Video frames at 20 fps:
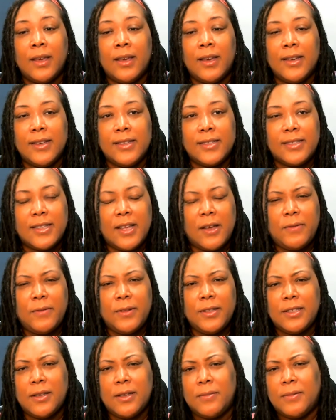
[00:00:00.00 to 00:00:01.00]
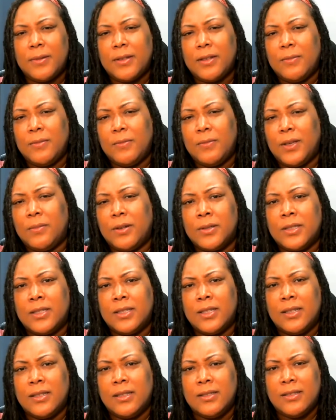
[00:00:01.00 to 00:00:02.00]
It's definitely something to be able
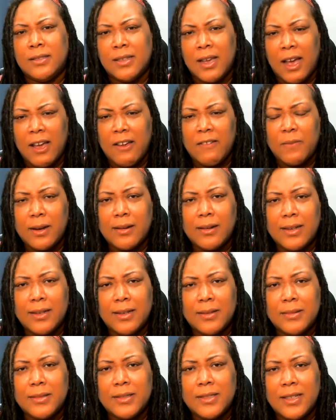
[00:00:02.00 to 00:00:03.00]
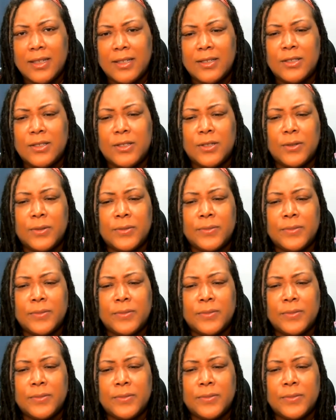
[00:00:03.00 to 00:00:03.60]
to dive better into.